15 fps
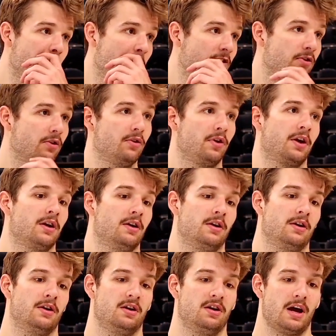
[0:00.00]
So like
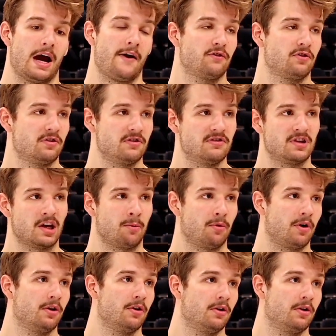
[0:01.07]
after this
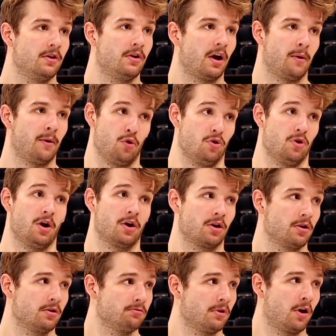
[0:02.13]
summer, I no
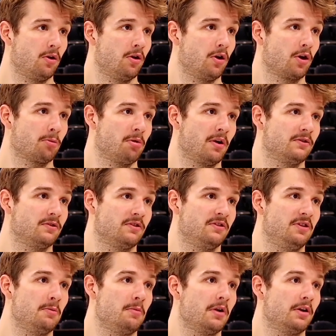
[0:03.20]
longer play for the
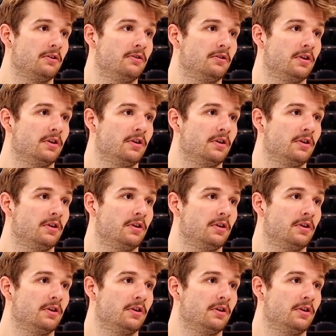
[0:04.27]
Sea Bears.